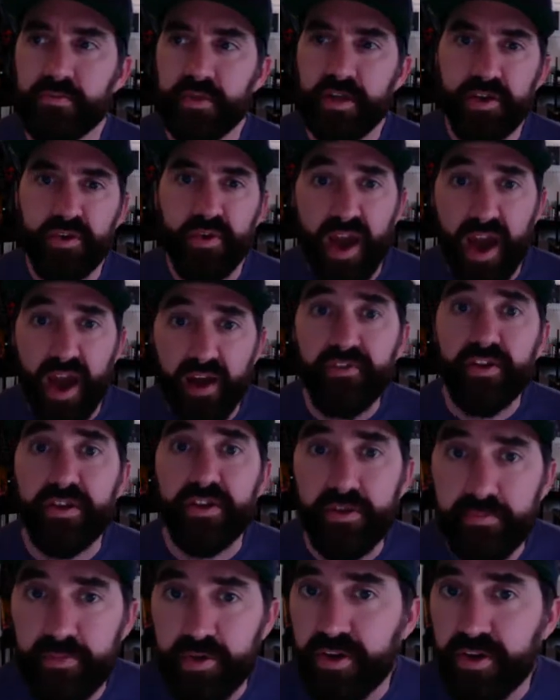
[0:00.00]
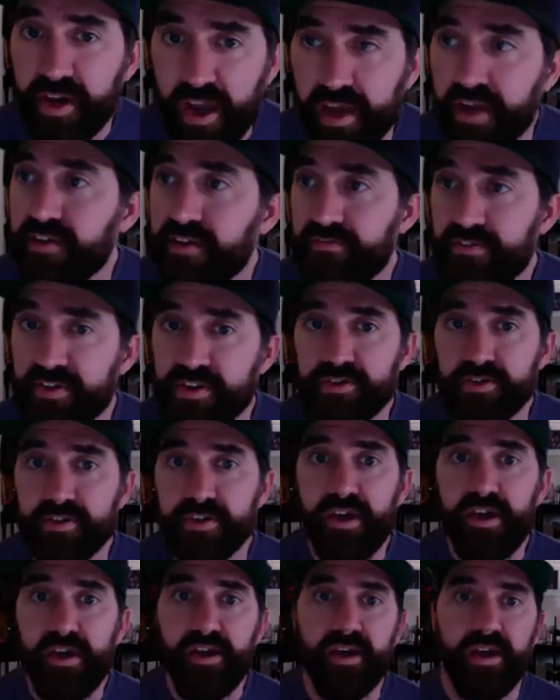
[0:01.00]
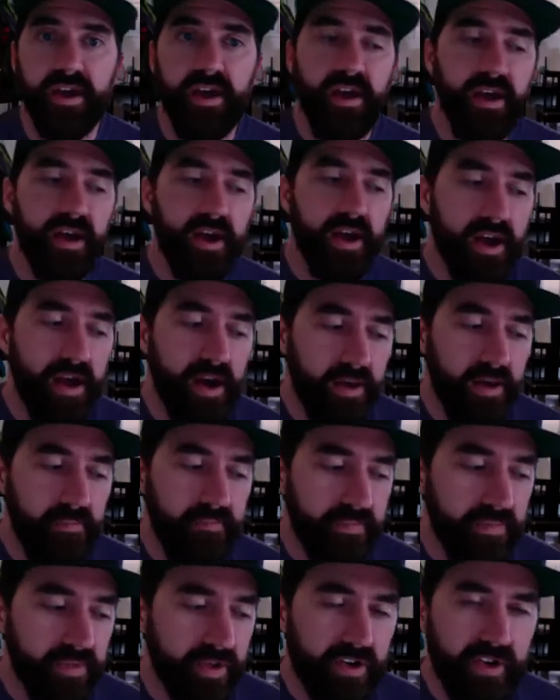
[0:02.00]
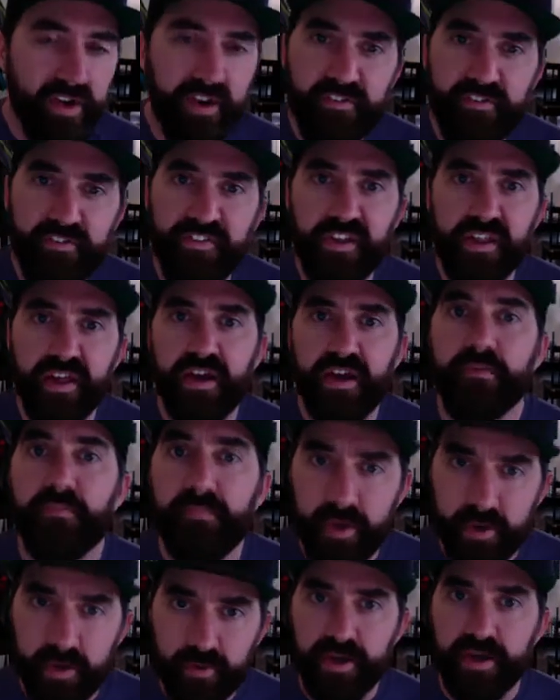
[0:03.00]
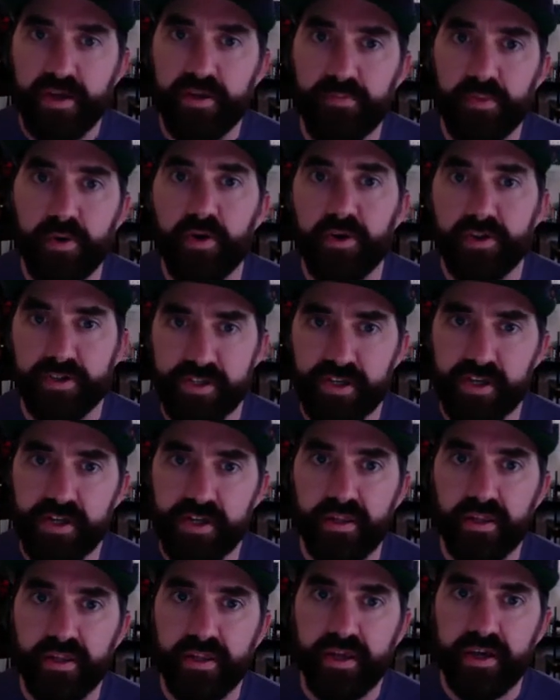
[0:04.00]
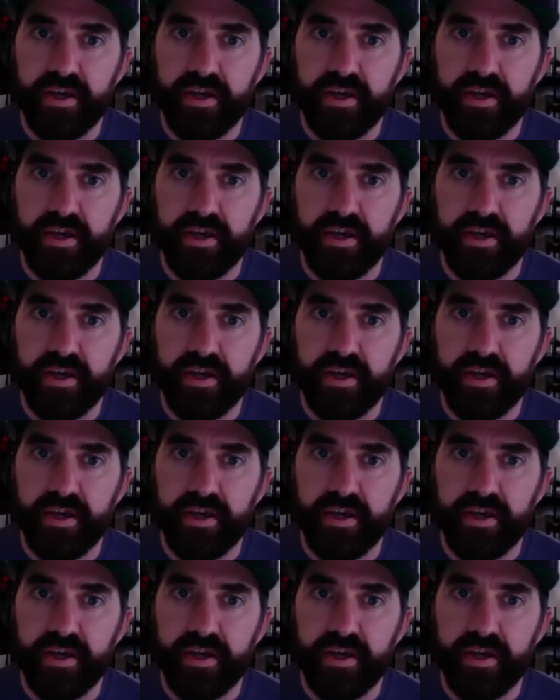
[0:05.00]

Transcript: you haven't communicated visually, you're going to feel like a muted person, like